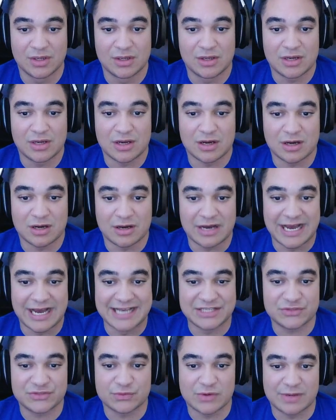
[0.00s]

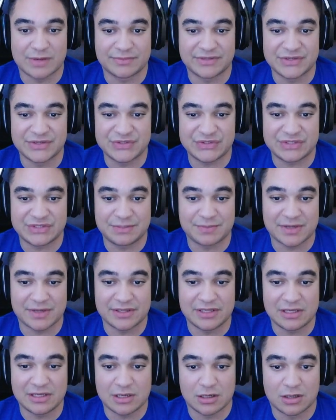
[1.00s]
I swap this
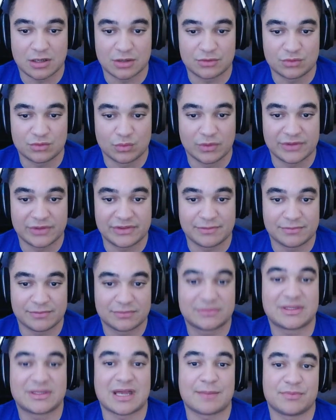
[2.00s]
depending on what
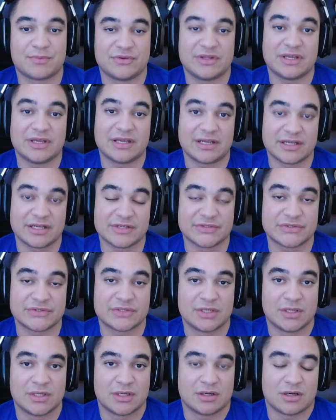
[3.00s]
type of day it is.
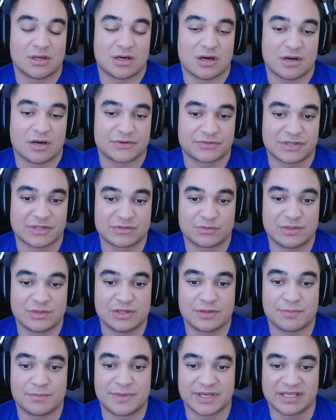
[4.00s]
So that's really
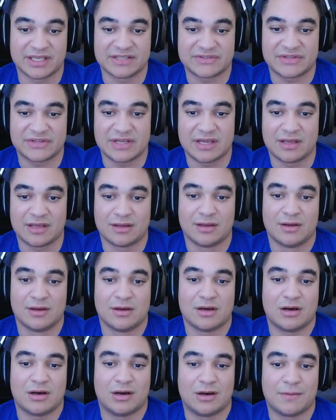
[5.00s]
the biggest thing.
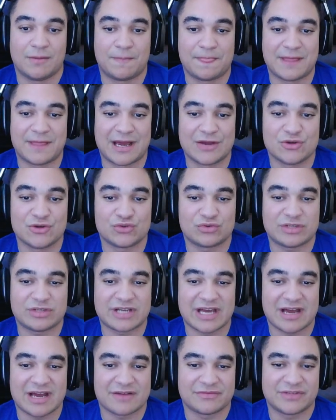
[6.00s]
I usually
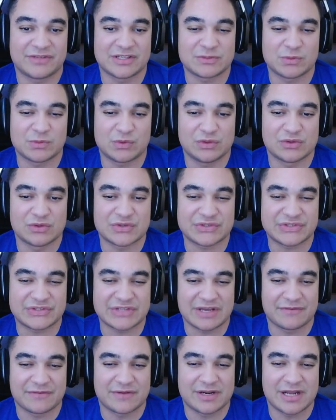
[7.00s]
have this between a
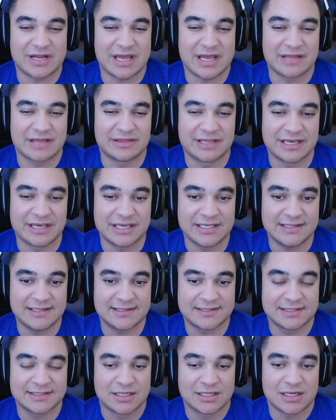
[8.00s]
7 and
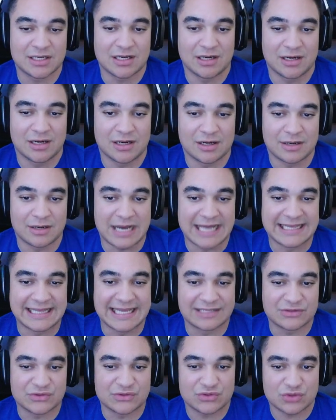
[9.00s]
8. I
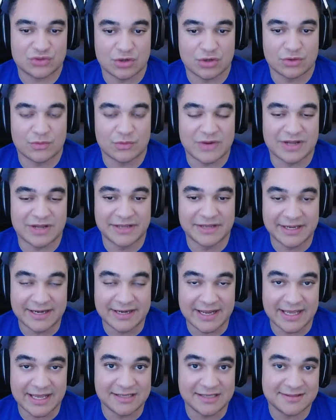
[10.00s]
like to start around
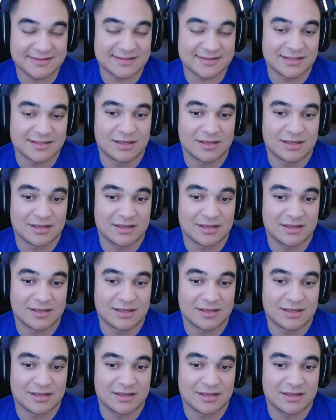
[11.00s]
an 8.